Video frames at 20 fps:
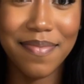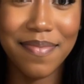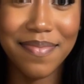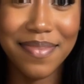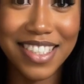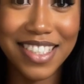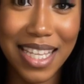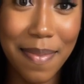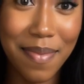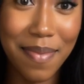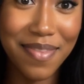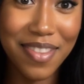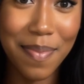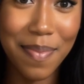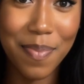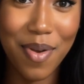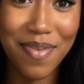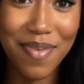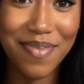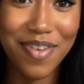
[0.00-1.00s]
Some of
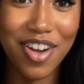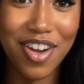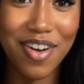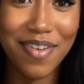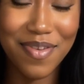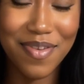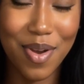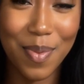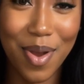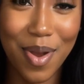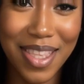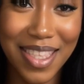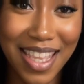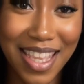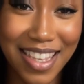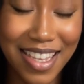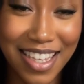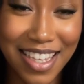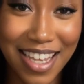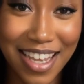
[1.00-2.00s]
them were feared for what
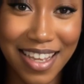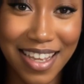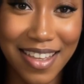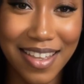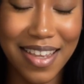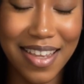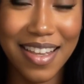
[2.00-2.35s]
they did.